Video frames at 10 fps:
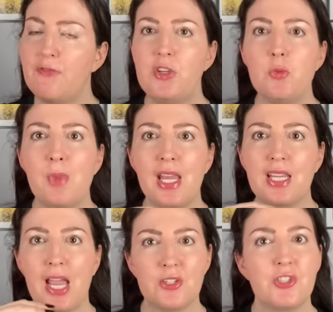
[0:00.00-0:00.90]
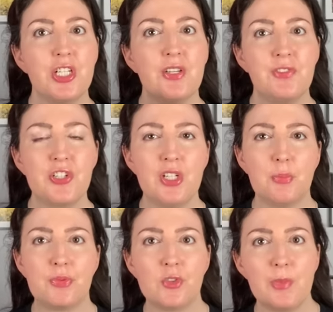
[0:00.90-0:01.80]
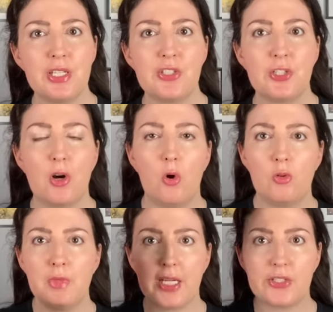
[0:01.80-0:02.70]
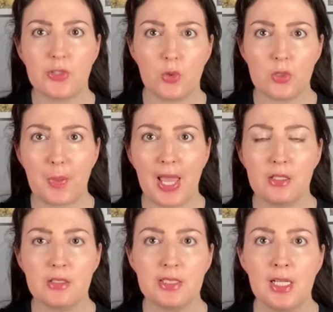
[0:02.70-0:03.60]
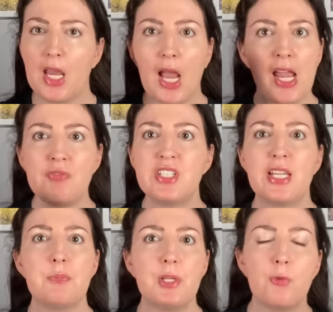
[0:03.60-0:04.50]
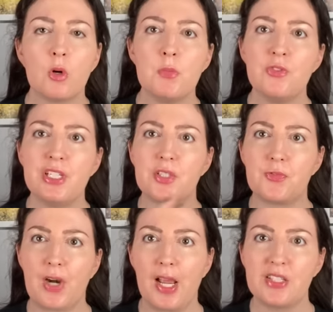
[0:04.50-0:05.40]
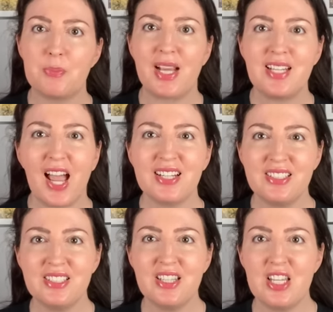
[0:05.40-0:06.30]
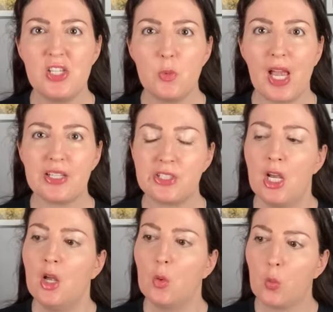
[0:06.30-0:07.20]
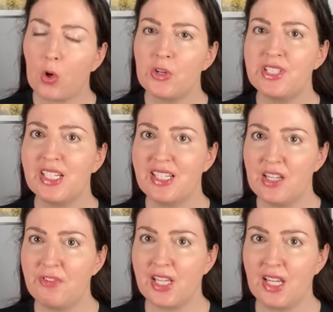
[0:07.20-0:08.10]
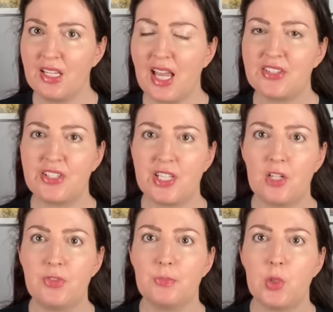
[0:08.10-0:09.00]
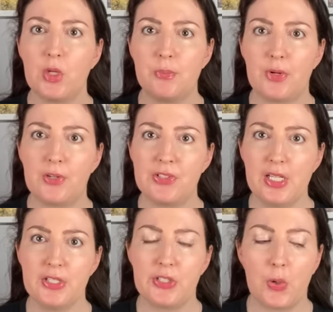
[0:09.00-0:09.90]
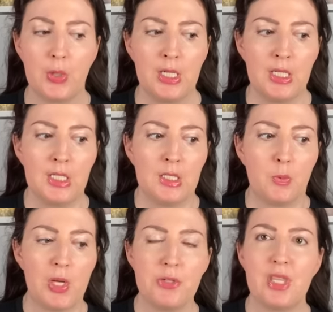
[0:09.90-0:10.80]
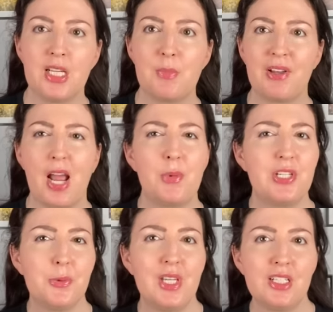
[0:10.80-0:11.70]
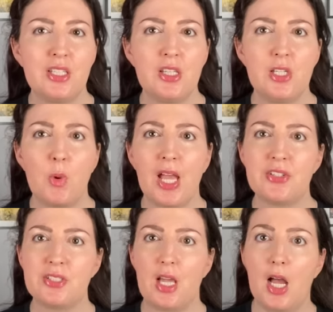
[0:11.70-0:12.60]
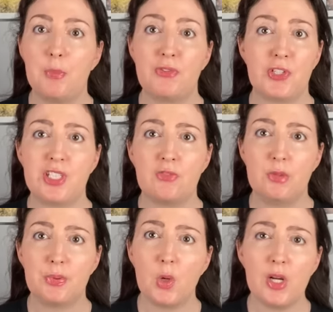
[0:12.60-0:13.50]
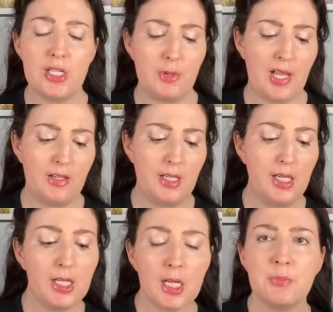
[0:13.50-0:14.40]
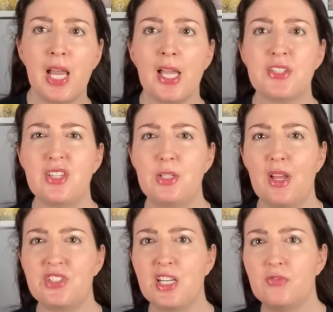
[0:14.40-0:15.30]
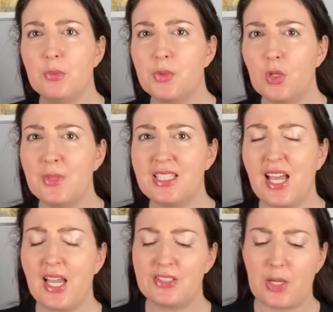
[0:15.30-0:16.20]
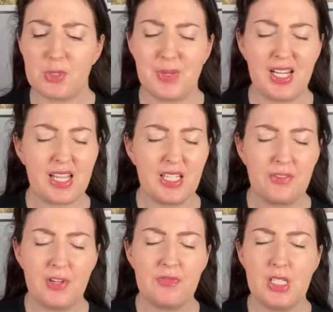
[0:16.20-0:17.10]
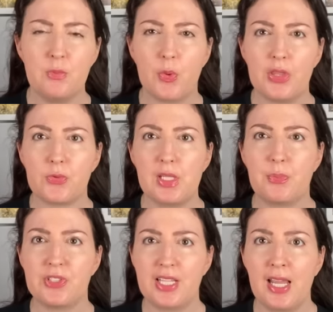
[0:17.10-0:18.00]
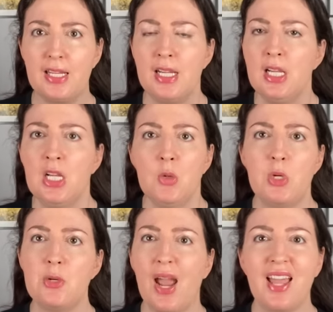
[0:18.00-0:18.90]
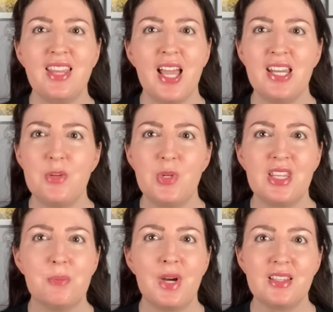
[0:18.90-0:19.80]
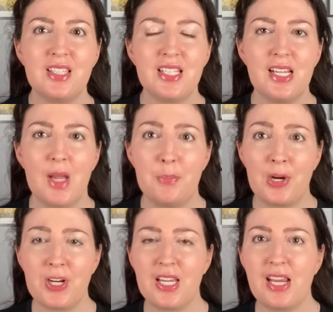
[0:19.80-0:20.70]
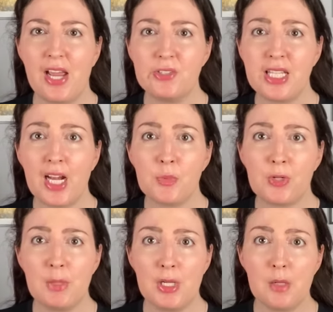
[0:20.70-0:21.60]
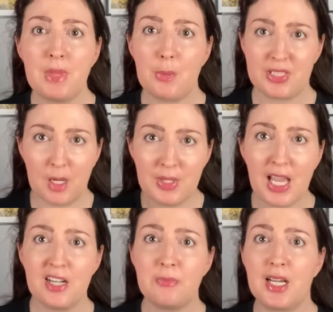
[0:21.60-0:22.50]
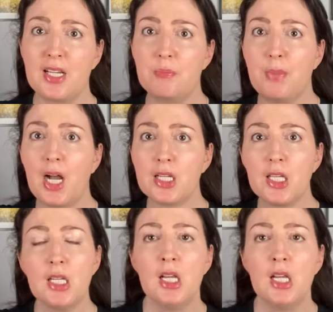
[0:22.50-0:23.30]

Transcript: if you make energy efficient improvements to your home like solar panels. And I have to say, before moving to France, my taxes in the US were significant as a self-employed person. So when you think about how we do things in the US, if you're self-employed, you add income tax and then you have self-employment tax. I was paying, I think, 15.3%. When you add that in with the monthly American healthcare premium that was coming out of my pocket,